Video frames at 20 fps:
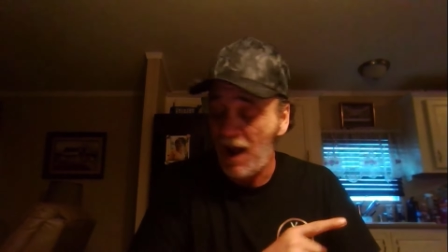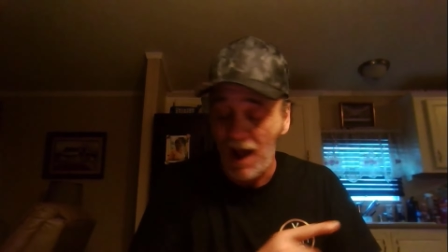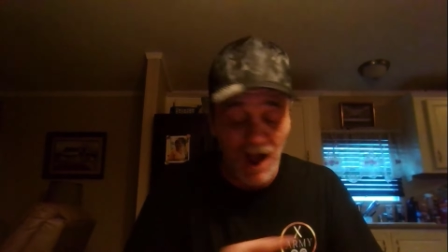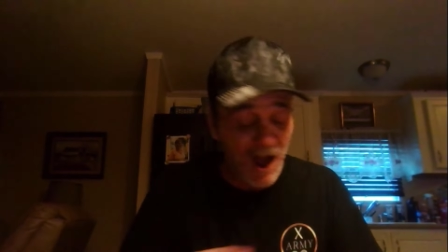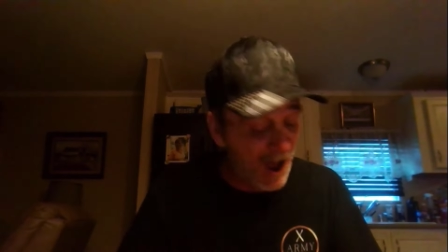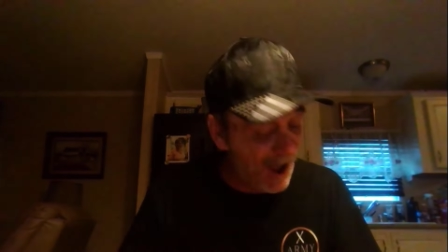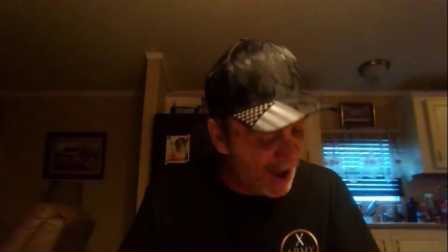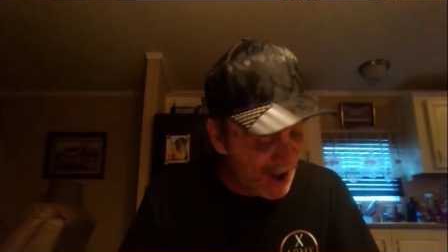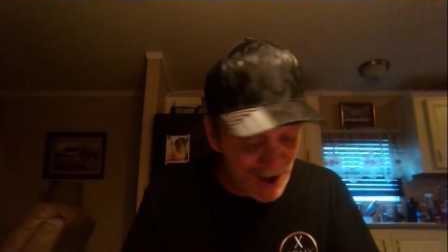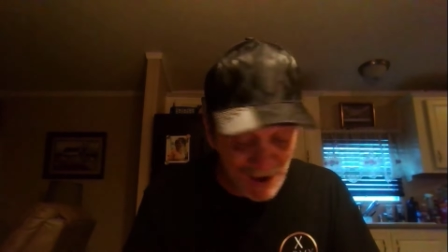
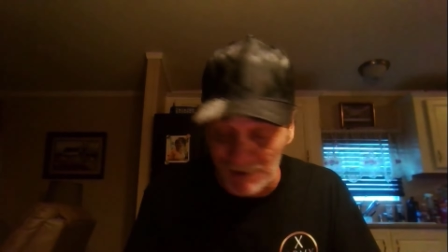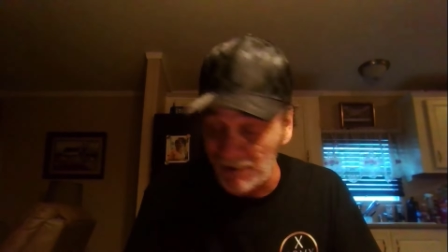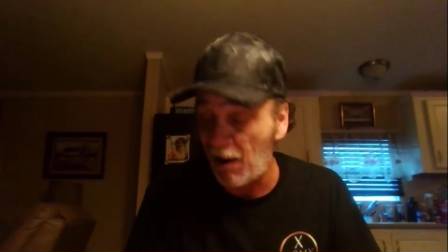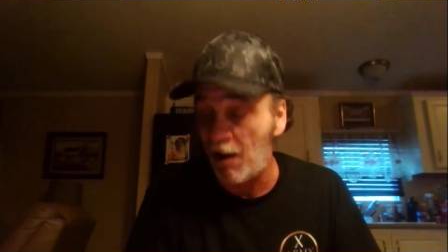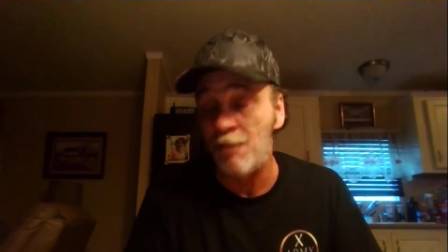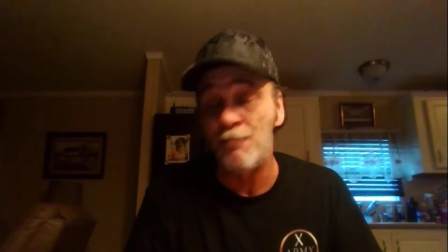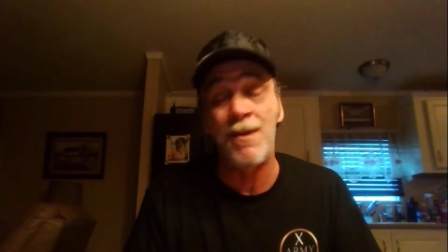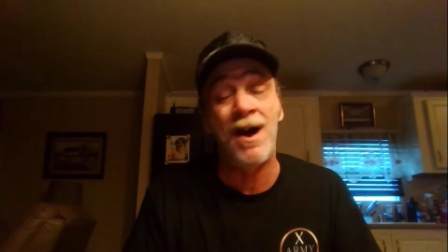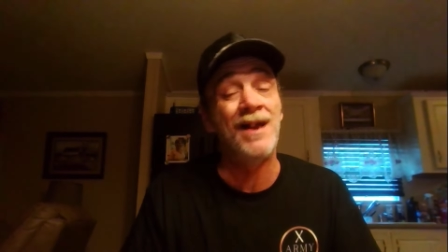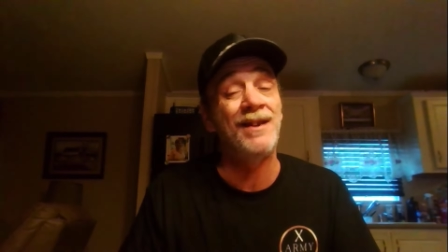I ain't
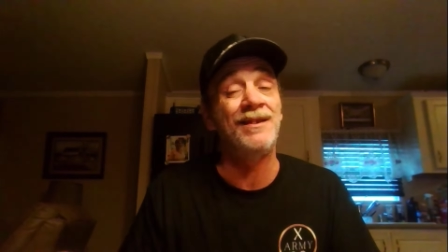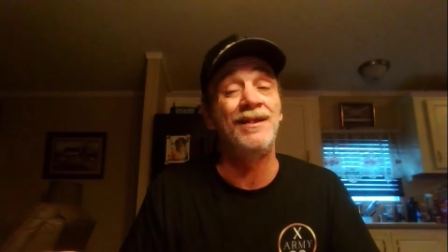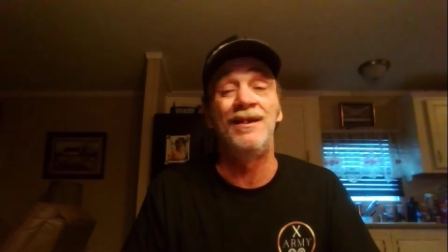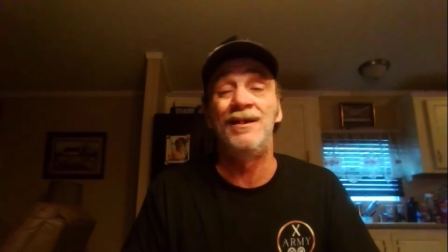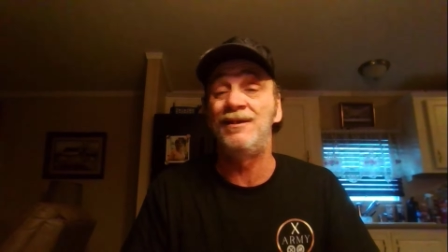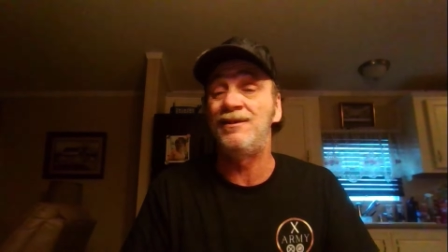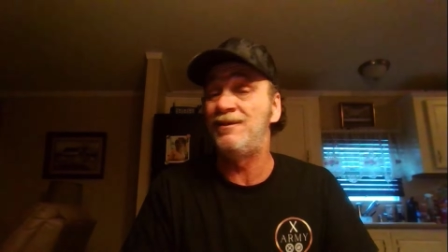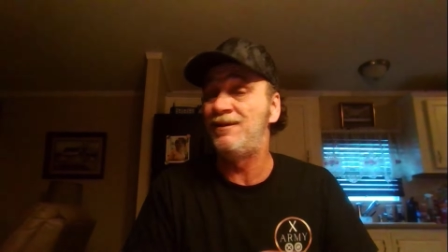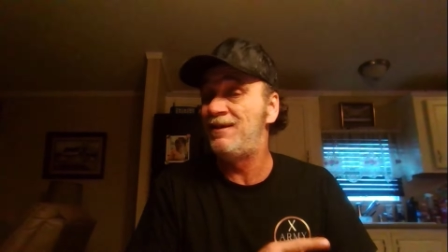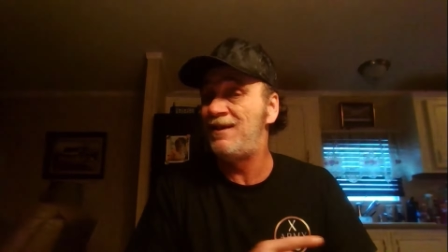talking about
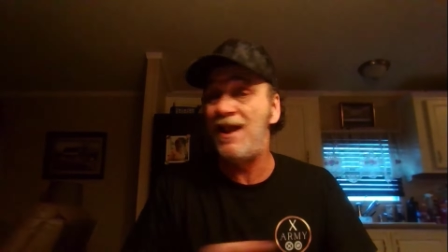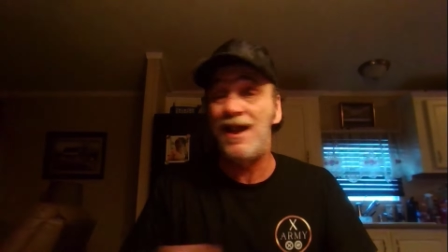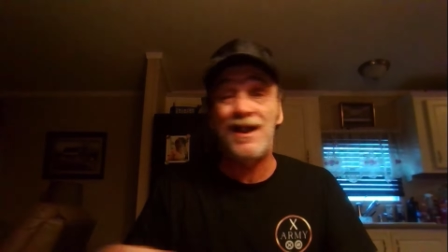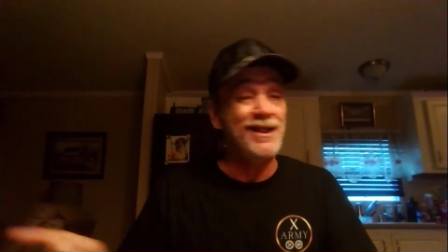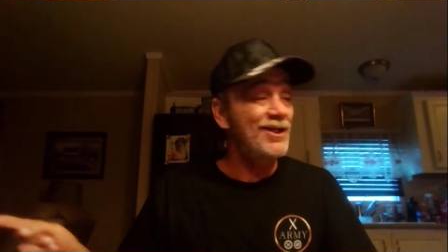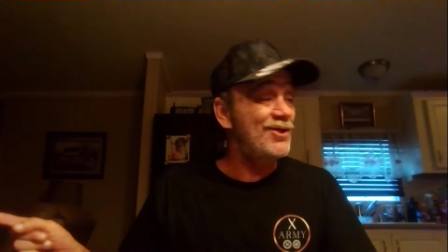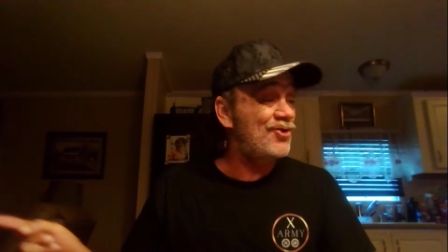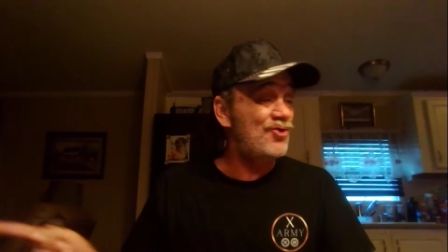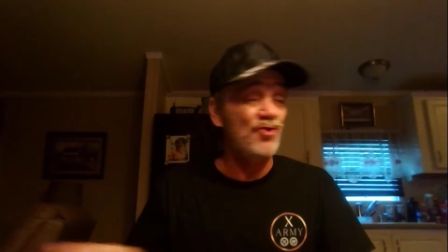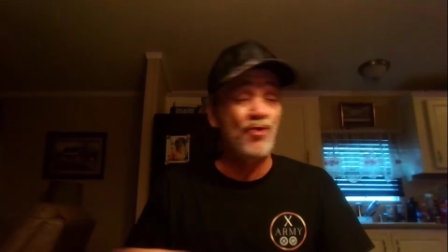
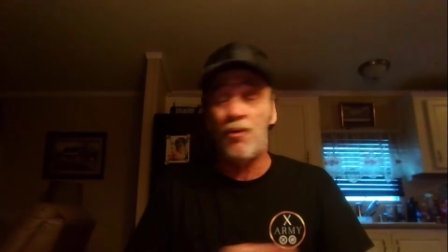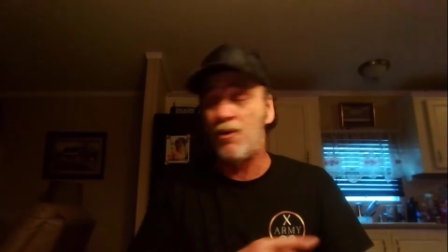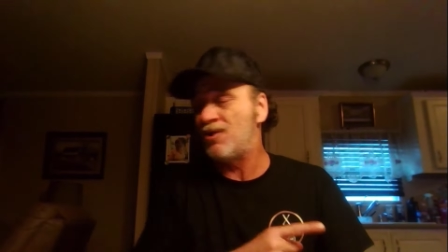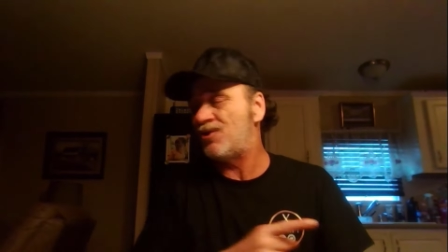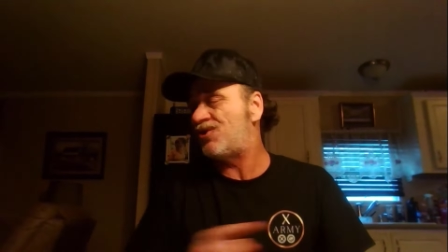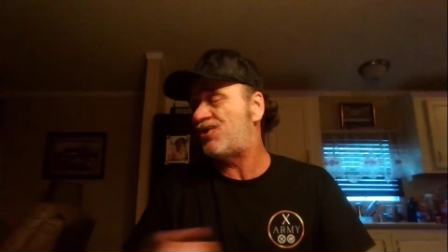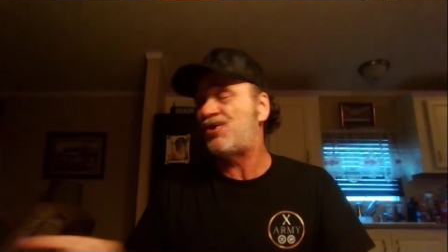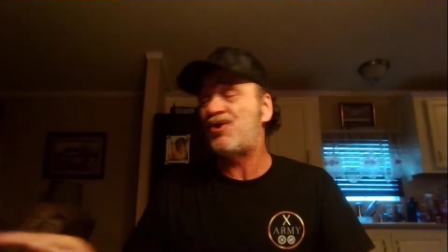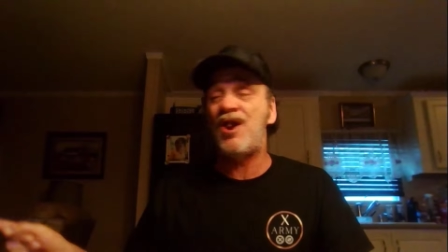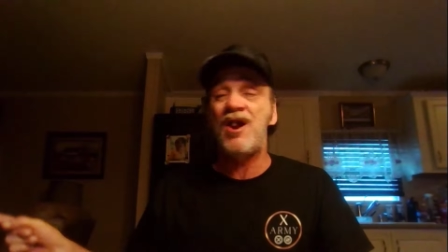naked
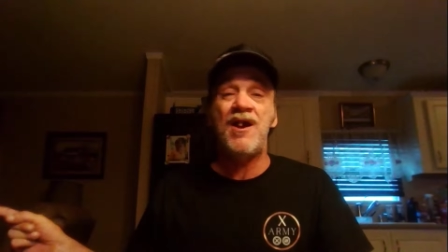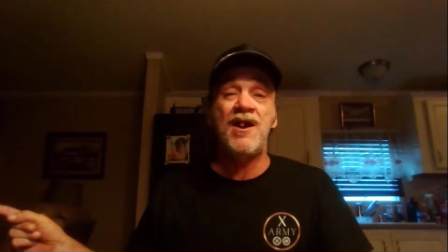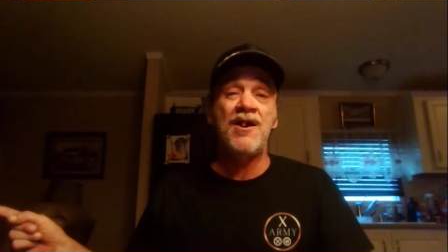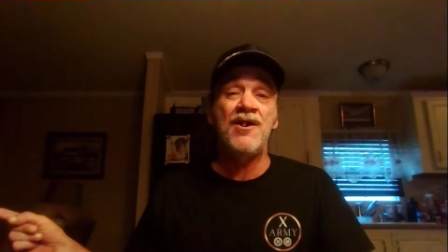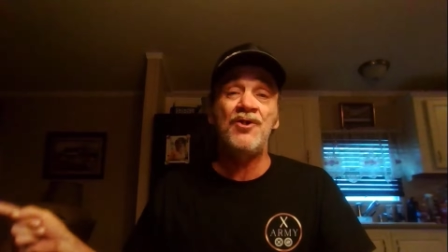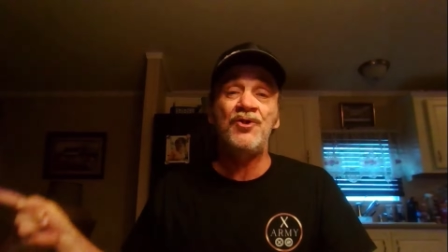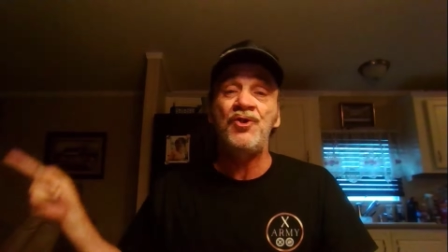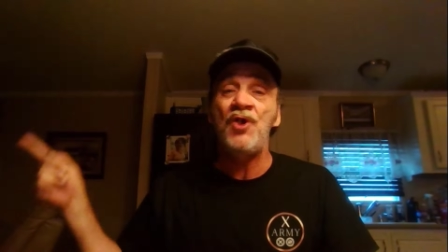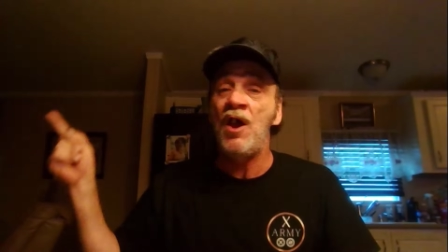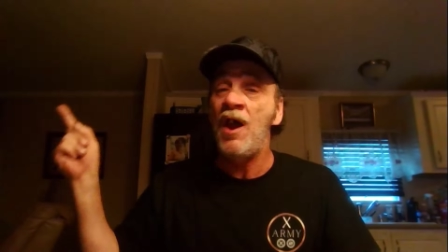short
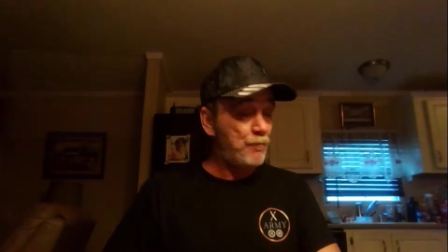shares.